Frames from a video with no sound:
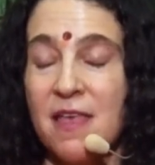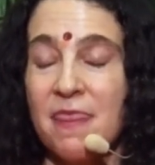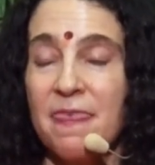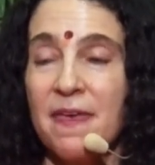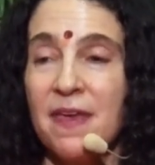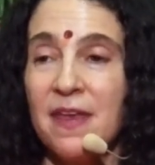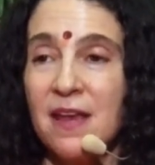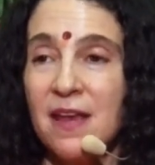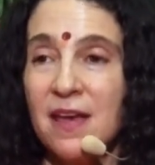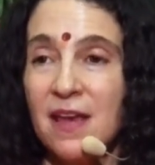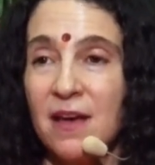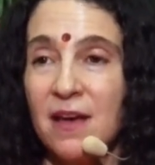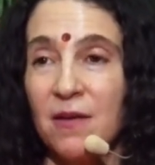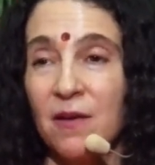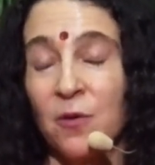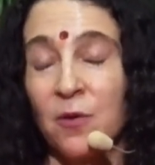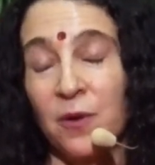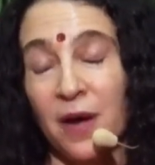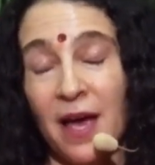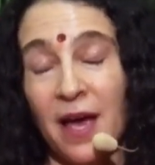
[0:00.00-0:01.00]
that
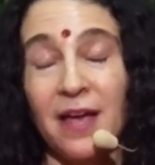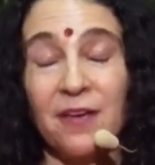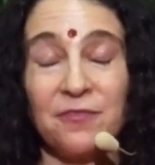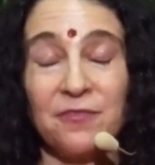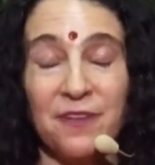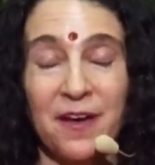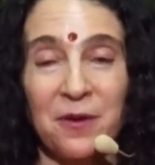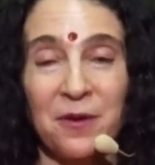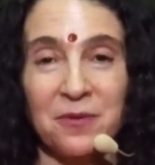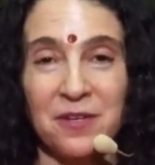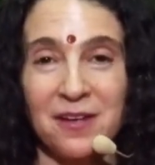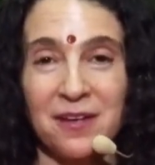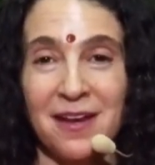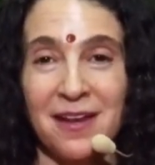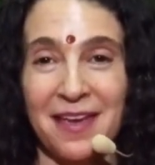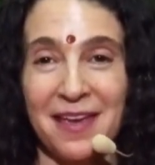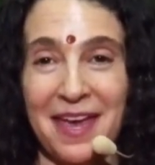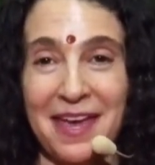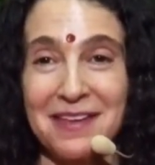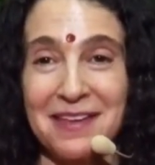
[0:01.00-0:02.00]
or I have found in
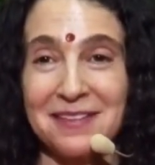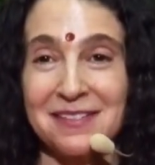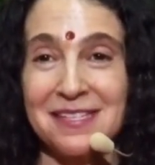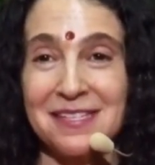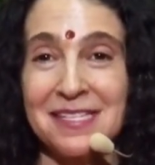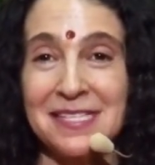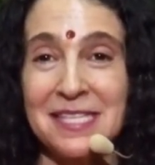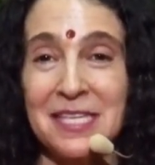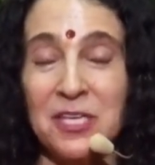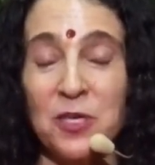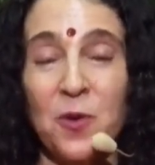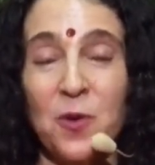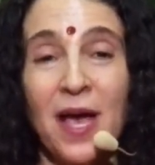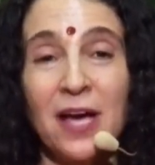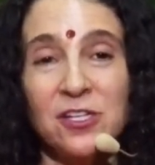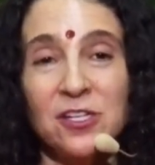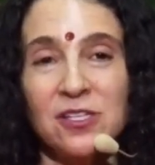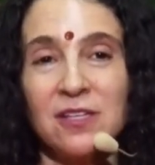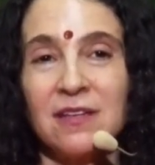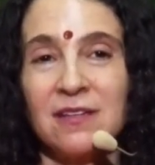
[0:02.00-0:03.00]
any case, is that you
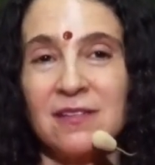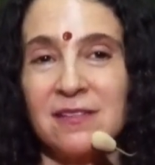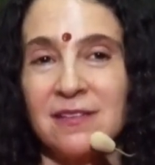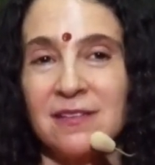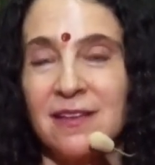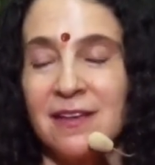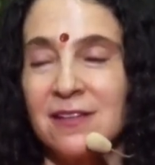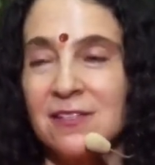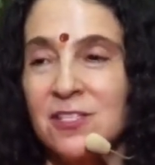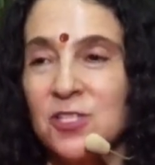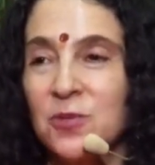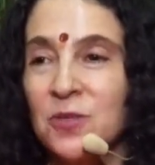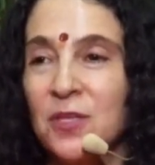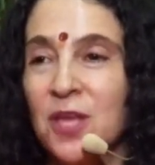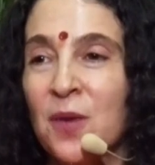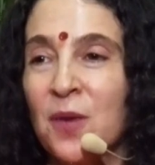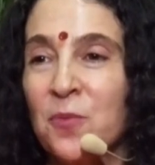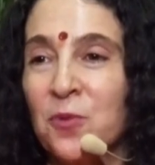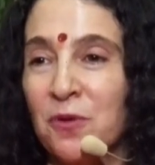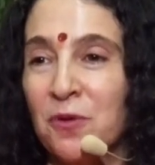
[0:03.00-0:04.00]
actually can say yes to a
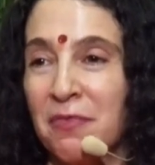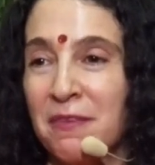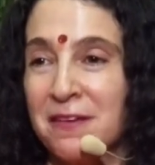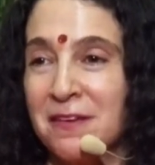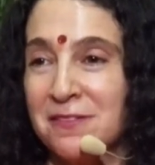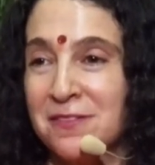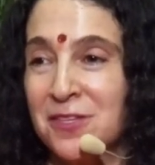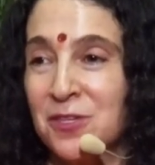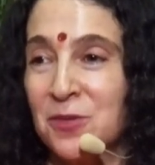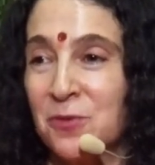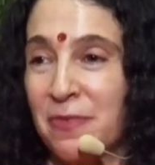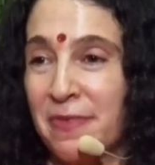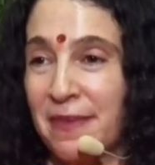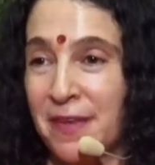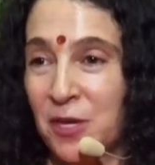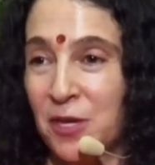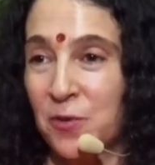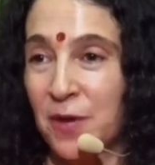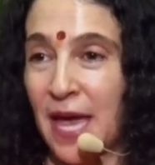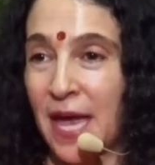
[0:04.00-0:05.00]
lot more things than you
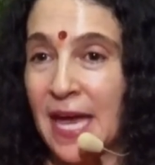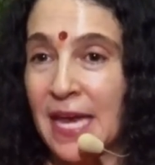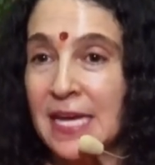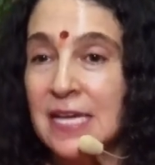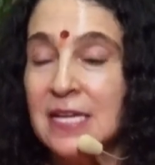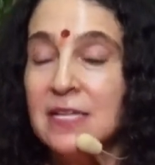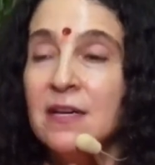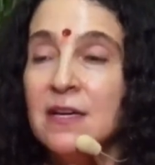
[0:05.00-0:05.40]
think you can.